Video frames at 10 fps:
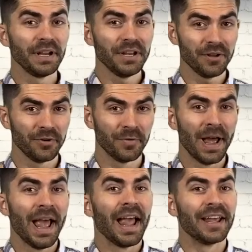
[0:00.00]
ado,
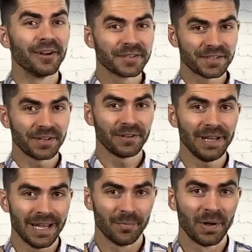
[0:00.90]
here's the
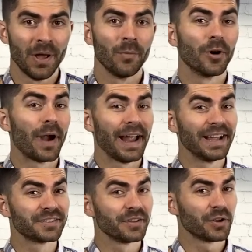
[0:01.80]
clip where I
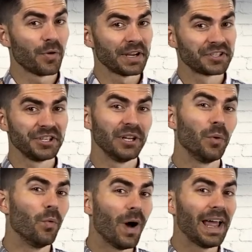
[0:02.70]
answer the
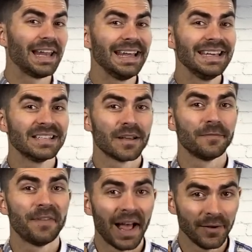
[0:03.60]
question, what is
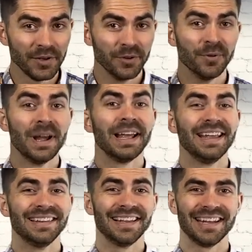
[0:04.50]
value
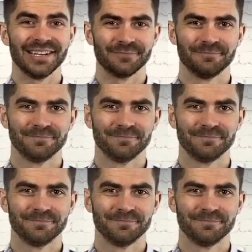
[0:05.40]
in lean?